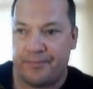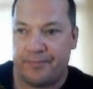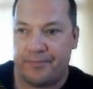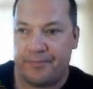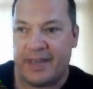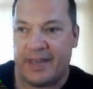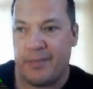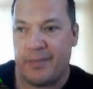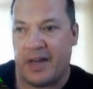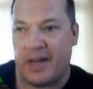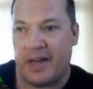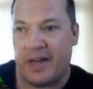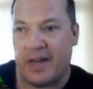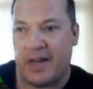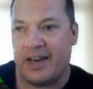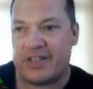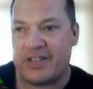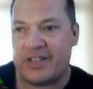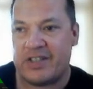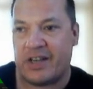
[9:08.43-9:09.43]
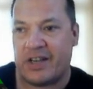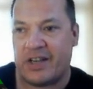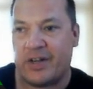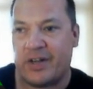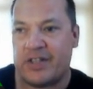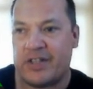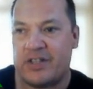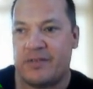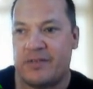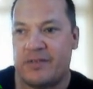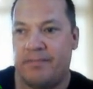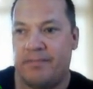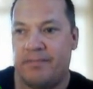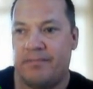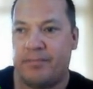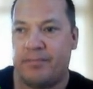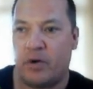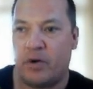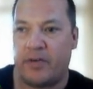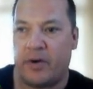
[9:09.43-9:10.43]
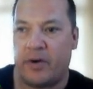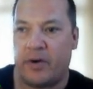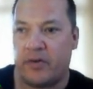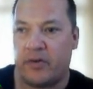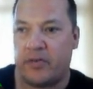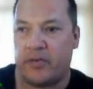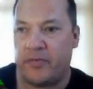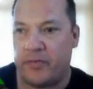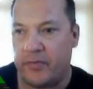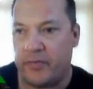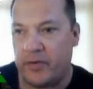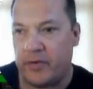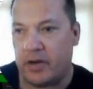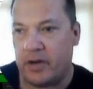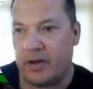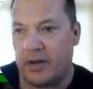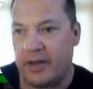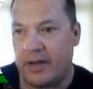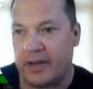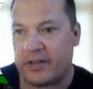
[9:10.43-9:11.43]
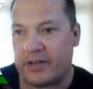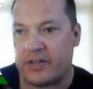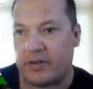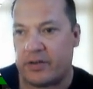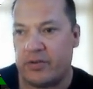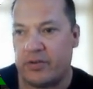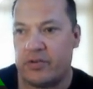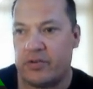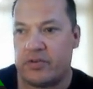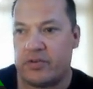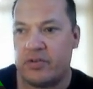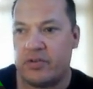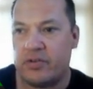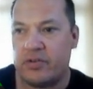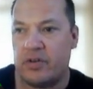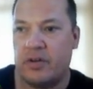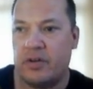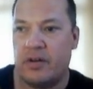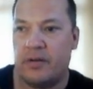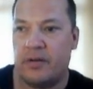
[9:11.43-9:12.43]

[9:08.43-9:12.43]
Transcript: email list secrets, power of execution,